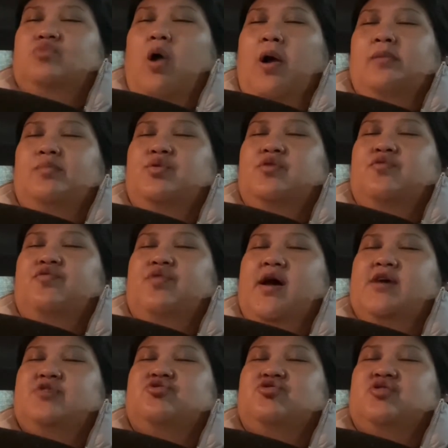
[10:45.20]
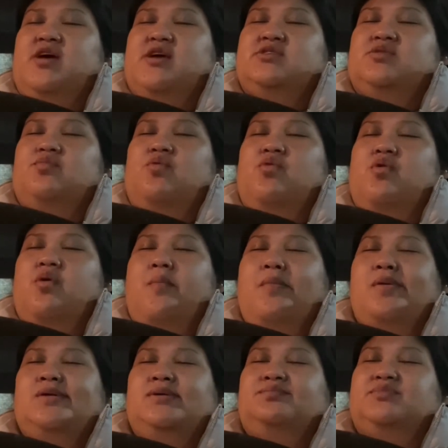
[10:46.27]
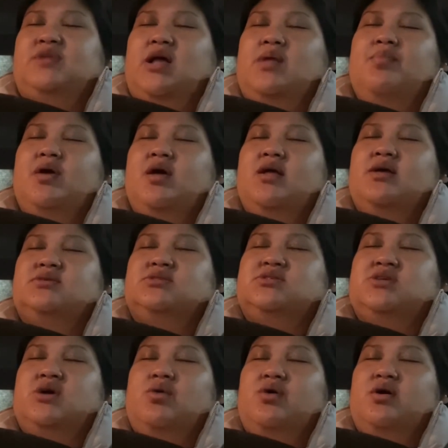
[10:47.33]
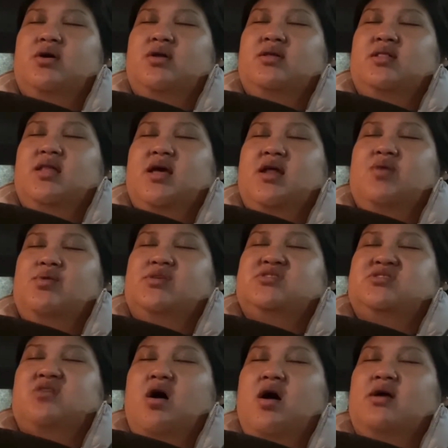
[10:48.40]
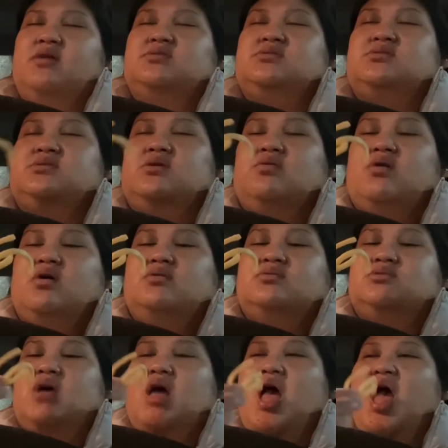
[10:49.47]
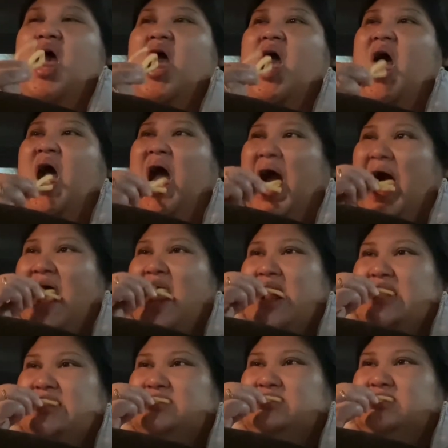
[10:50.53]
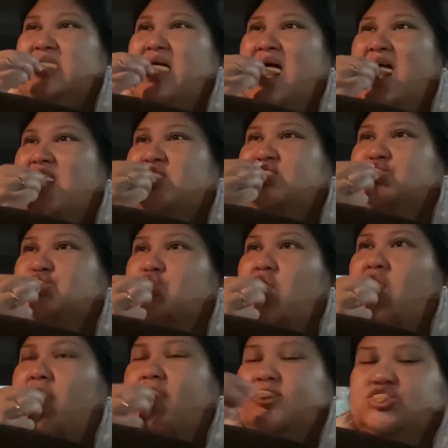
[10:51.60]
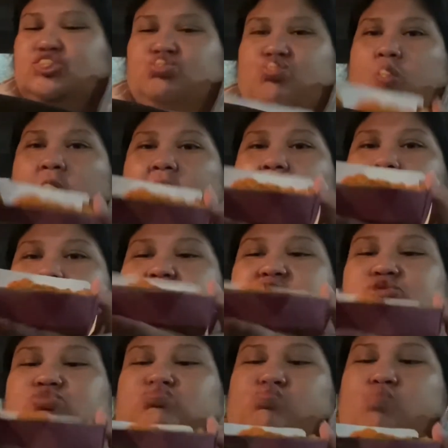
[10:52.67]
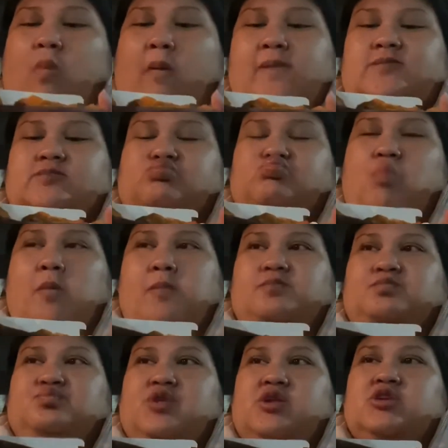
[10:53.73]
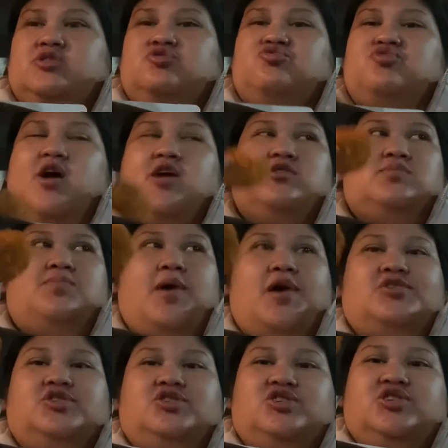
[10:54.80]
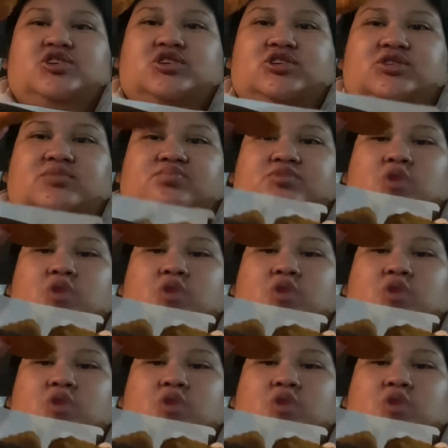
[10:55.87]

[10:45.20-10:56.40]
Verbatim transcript: When the fries are nice and warm, at the beginning it's so good, and later when it's soft, it's so gross. Mm, okay. French fries taste good. Let's try the spicy chicken.